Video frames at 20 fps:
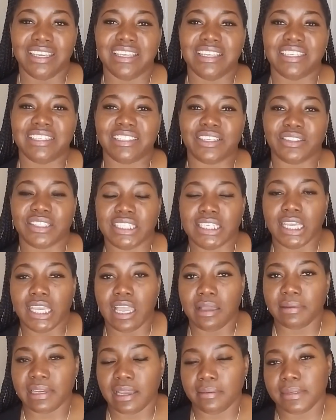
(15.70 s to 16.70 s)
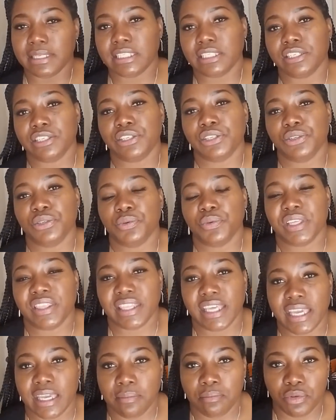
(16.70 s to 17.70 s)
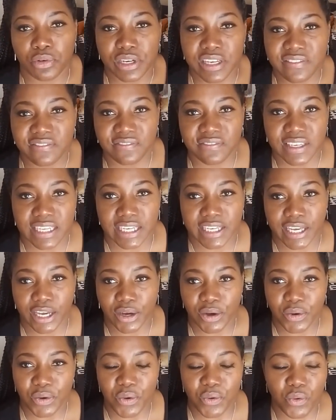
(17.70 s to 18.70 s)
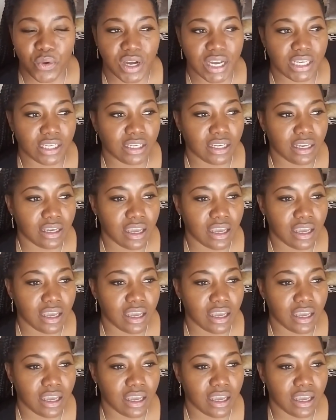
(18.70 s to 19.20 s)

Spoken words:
So today I'm coming to you with a brief video on